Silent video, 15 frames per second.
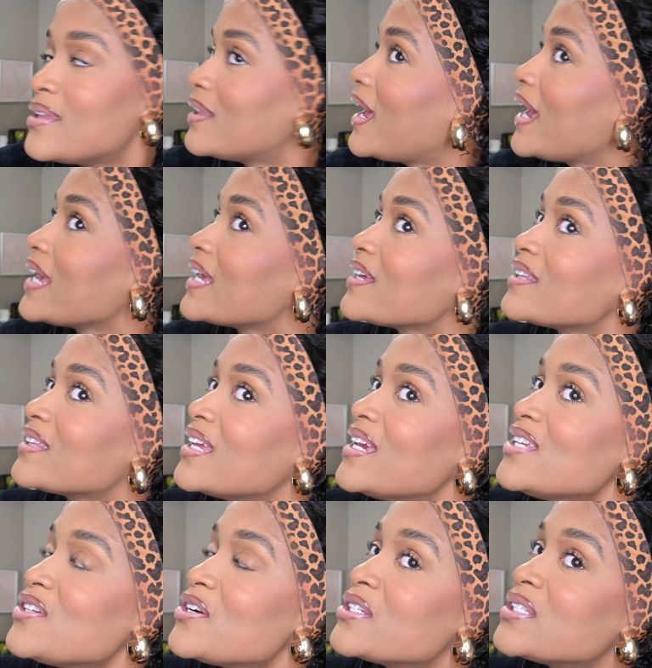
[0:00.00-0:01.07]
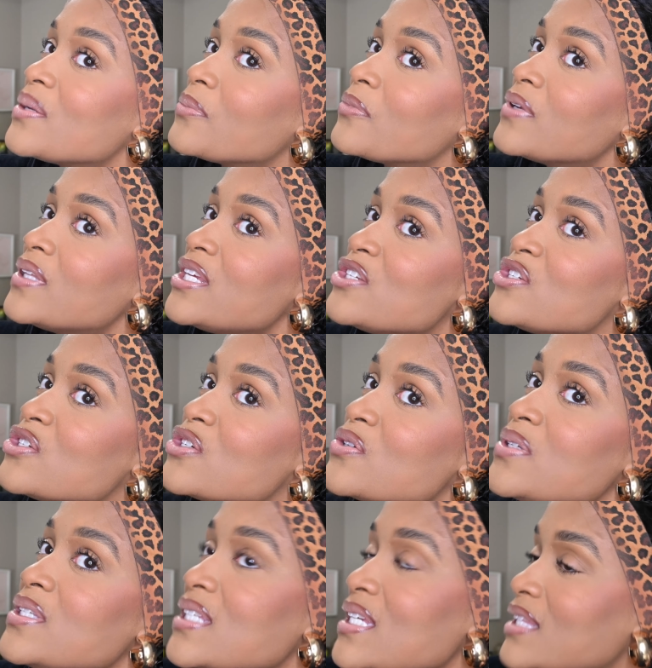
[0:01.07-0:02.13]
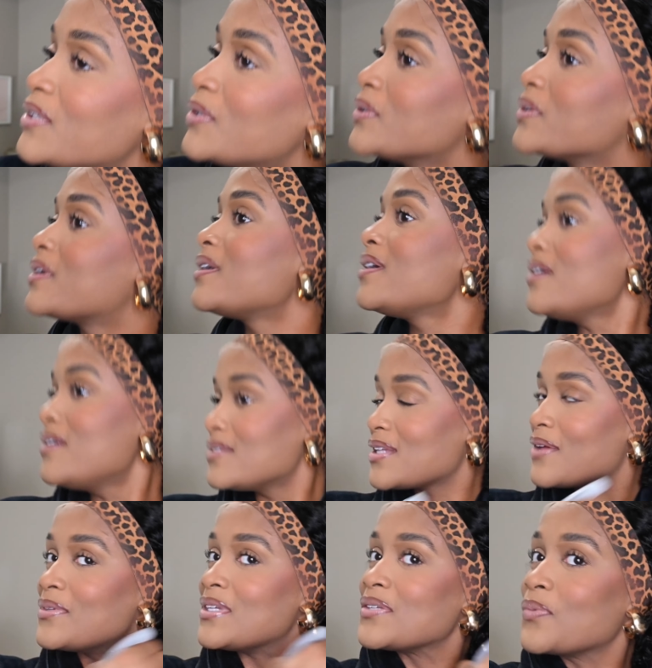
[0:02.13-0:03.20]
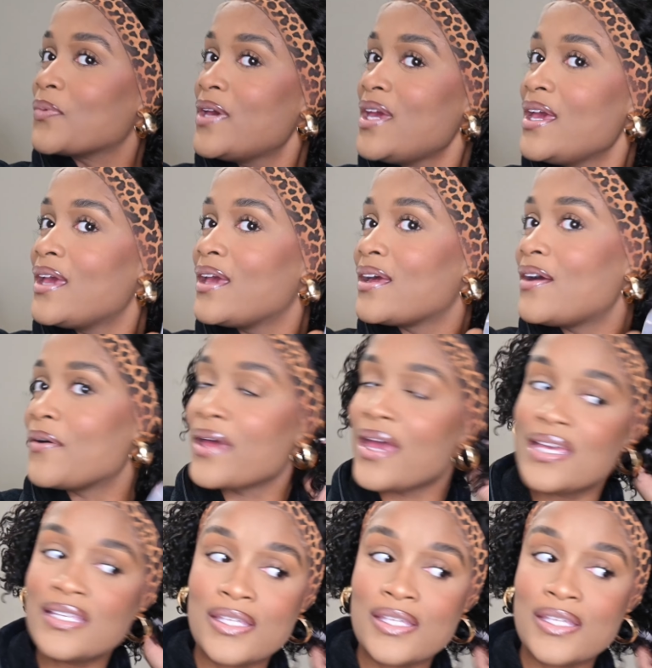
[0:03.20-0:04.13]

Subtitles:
Like, these are some really juicy little curls on this wig, okay?